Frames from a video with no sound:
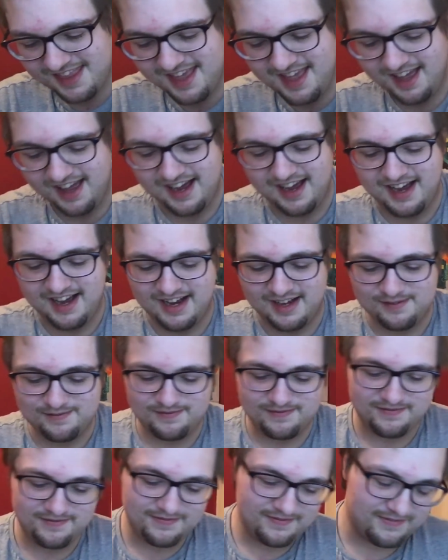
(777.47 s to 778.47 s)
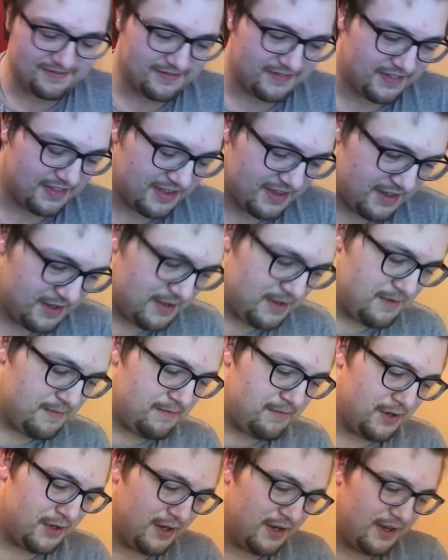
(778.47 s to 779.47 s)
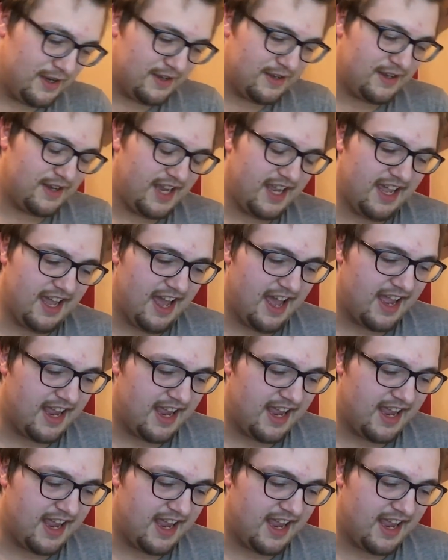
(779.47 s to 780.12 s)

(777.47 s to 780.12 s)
Um, but yeah,